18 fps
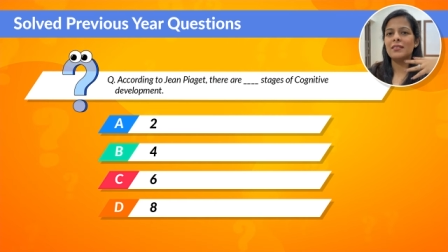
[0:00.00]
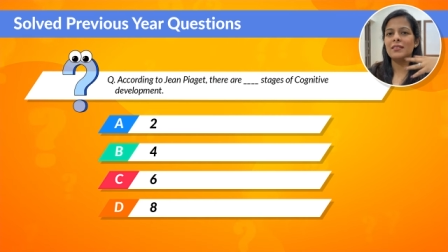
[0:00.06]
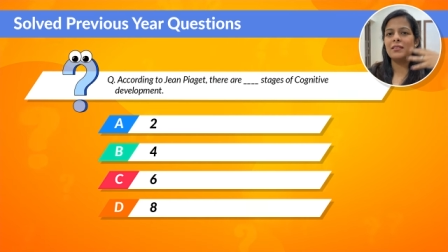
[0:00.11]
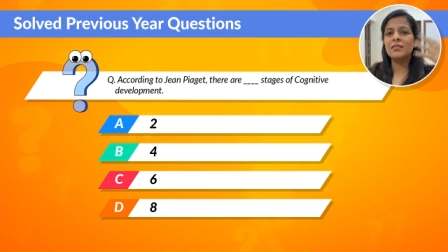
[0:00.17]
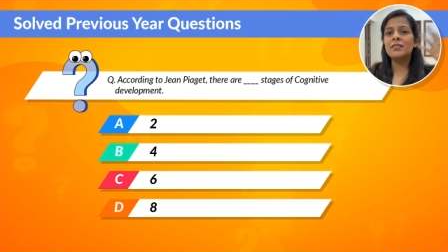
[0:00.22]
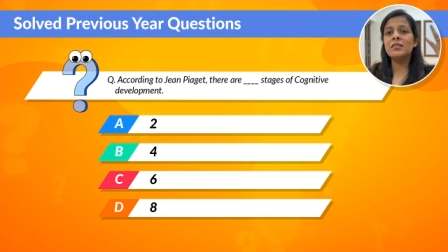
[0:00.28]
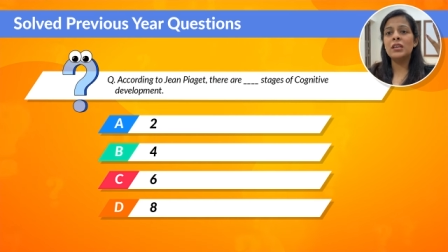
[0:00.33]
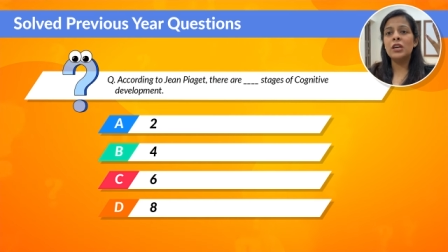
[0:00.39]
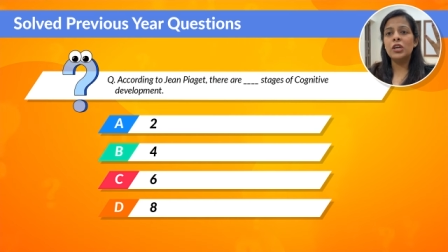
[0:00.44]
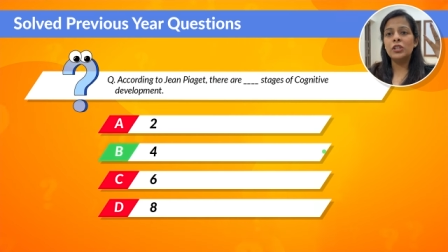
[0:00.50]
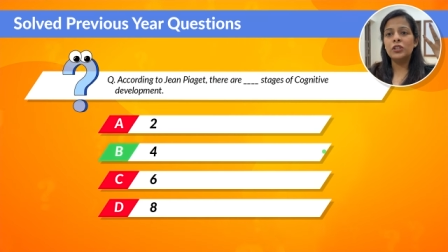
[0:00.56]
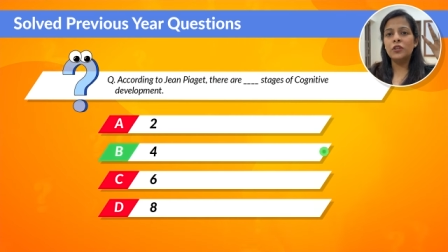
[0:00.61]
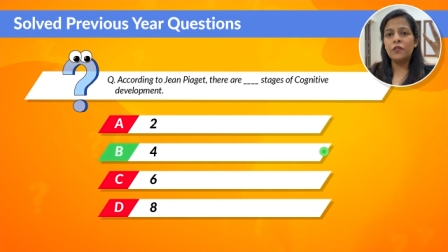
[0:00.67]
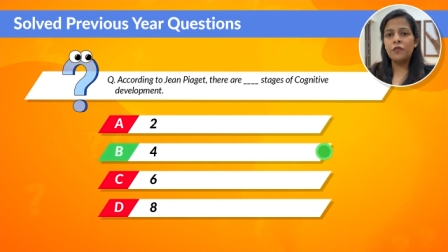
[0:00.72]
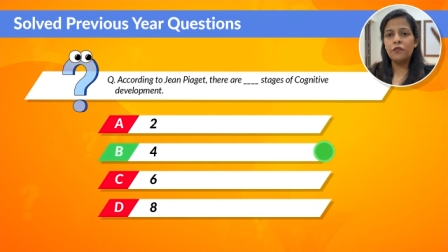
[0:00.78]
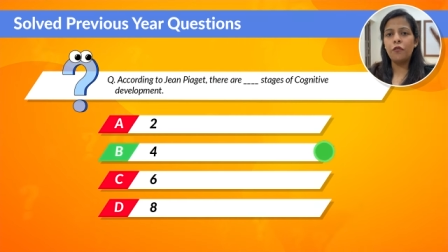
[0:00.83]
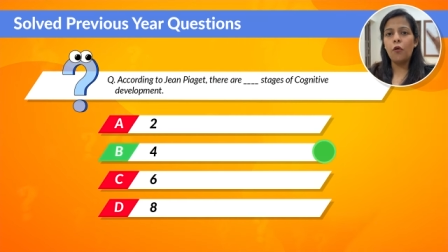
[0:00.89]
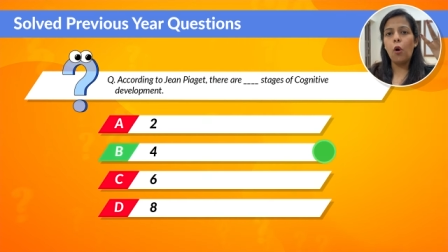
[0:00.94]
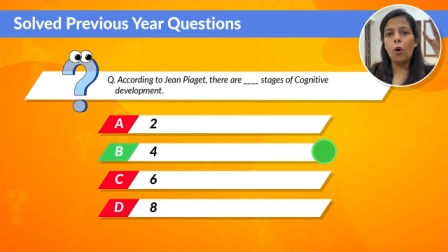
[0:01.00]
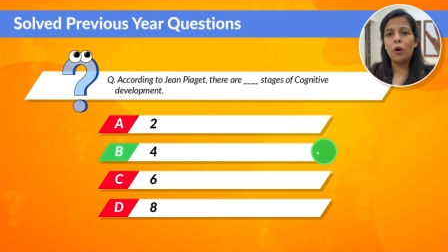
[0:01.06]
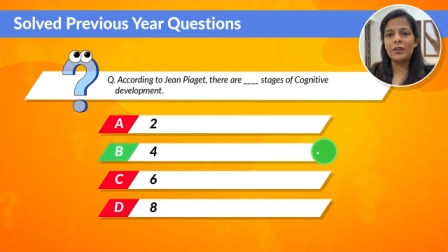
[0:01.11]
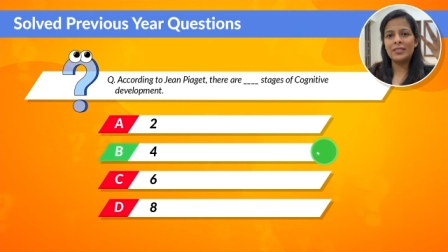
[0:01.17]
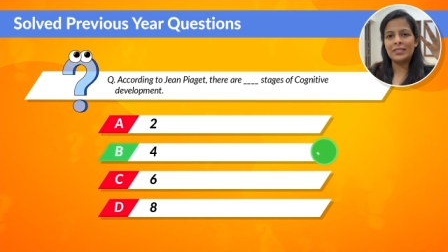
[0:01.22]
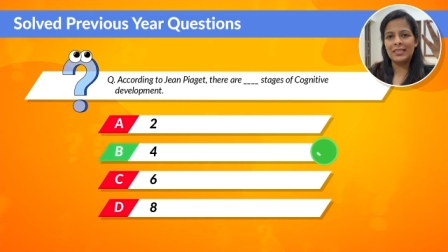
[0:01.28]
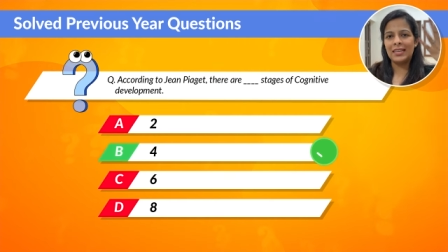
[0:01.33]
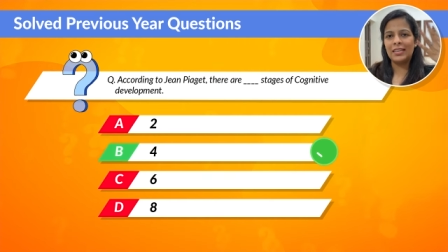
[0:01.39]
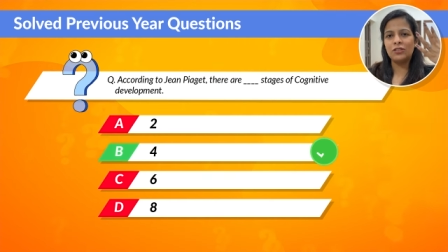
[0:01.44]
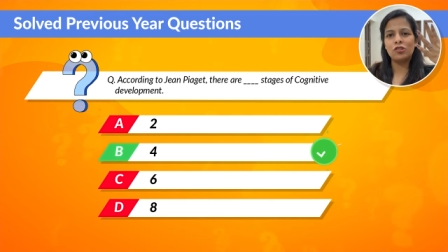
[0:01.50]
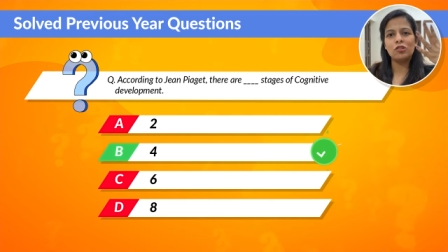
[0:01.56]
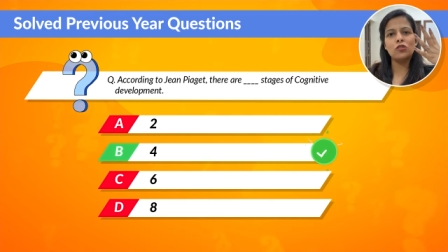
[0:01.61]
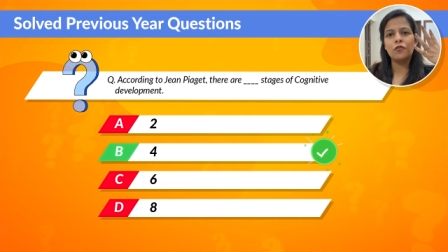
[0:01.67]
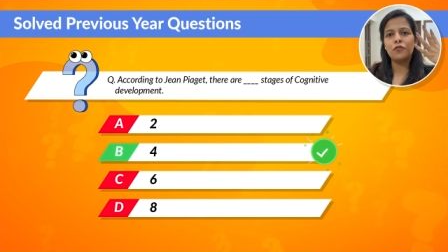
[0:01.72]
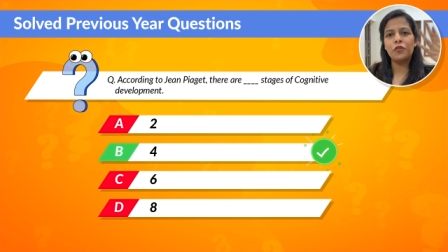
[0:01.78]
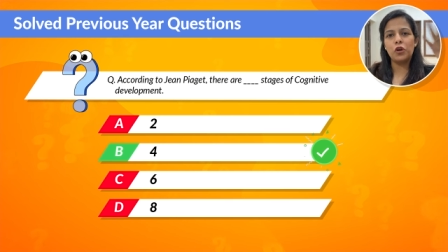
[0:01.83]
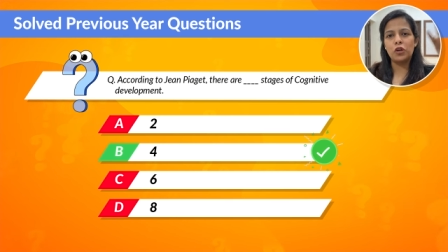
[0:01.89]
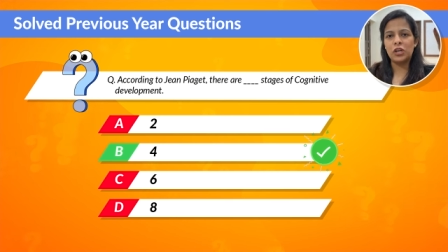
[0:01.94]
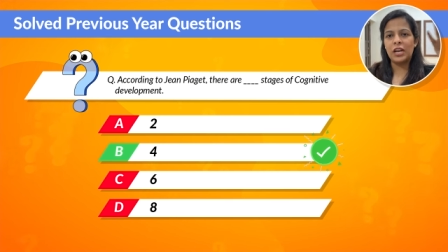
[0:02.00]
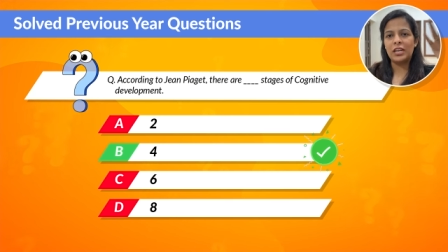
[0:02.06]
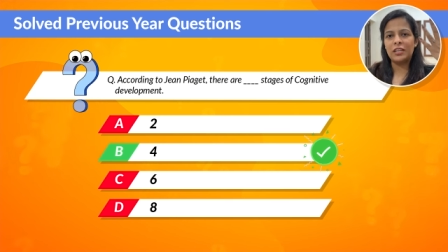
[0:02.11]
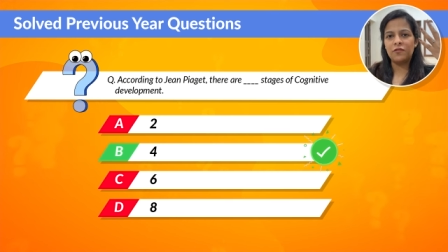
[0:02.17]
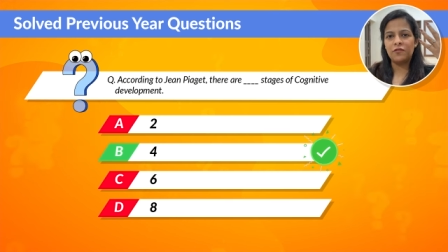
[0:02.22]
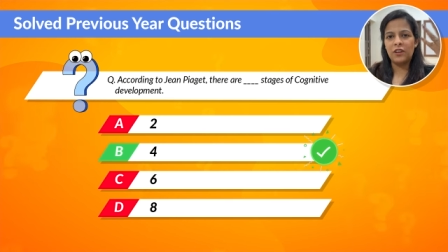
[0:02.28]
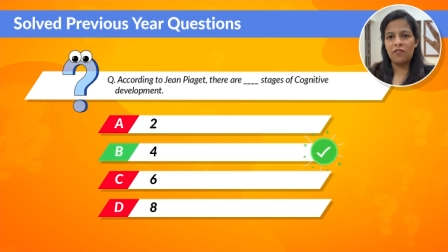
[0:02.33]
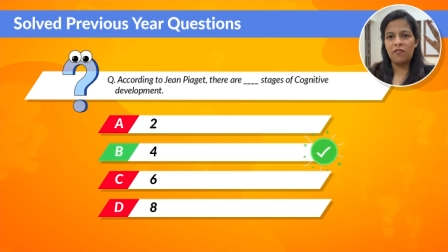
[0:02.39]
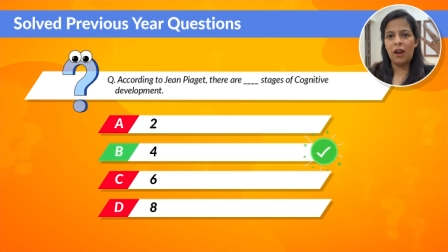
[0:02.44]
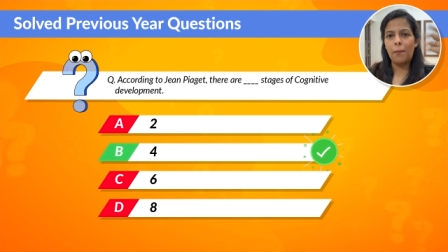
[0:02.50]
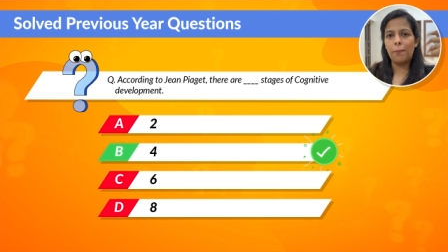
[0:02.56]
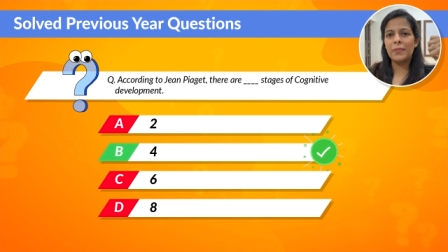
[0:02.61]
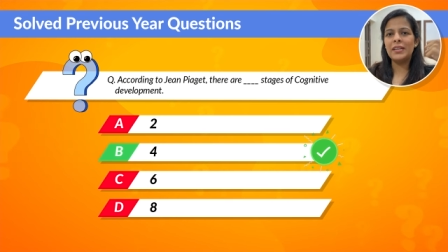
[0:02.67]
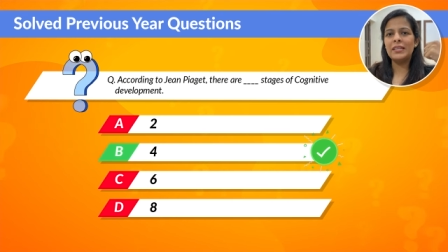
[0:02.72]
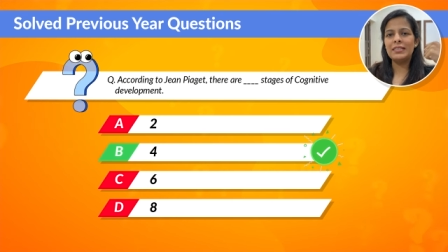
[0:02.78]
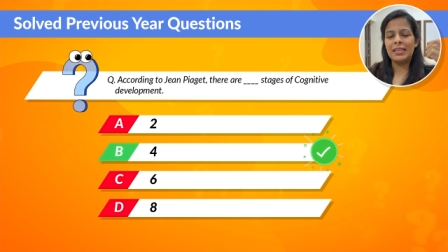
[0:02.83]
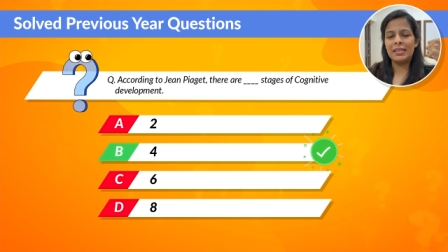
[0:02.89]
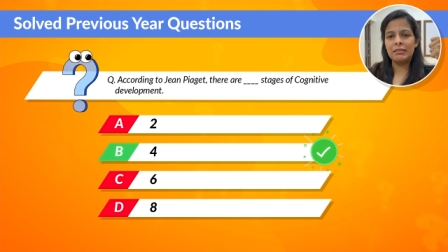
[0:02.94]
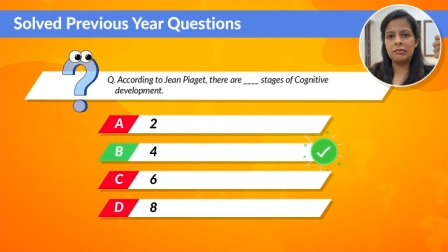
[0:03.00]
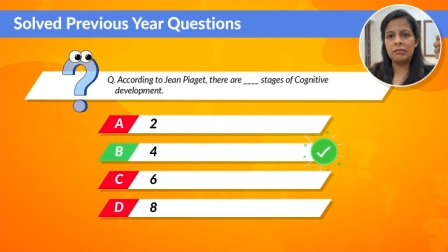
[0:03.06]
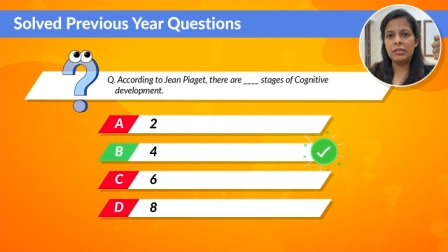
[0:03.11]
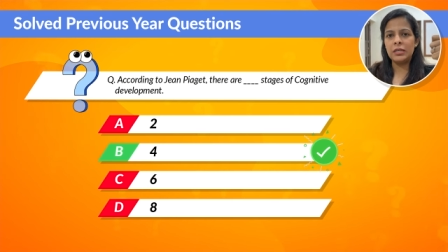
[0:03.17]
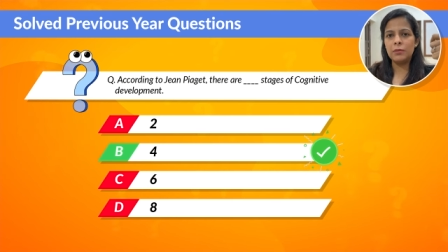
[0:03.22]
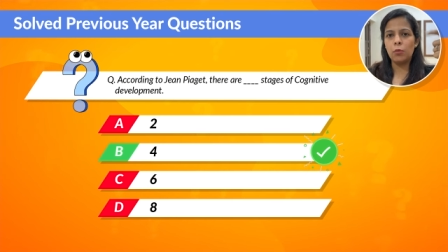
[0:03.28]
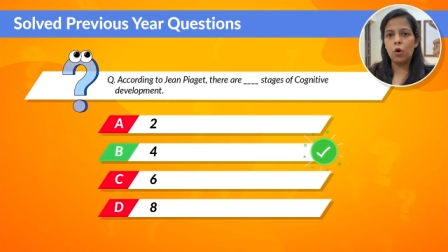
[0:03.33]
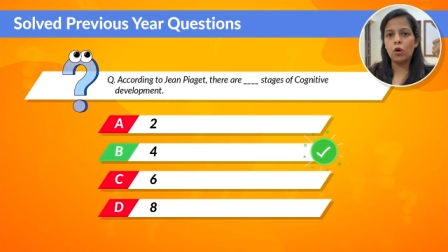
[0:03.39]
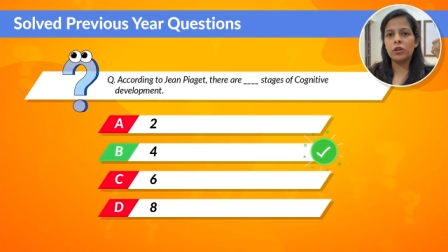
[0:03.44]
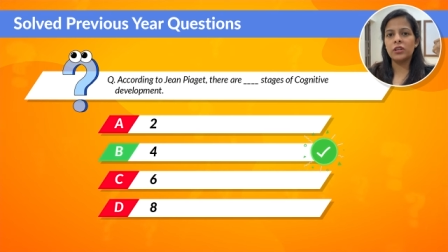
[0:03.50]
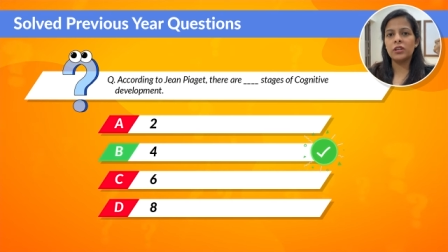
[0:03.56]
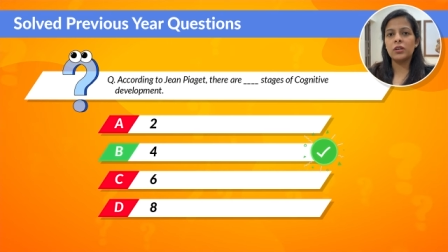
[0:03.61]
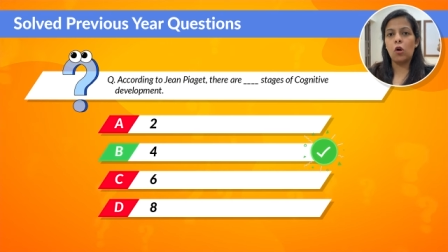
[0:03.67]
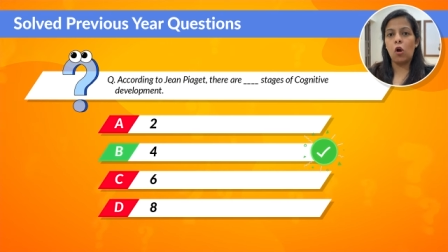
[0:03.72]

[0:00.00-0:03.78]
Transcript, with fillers: it is the four stages of cognitive development, sensory motor,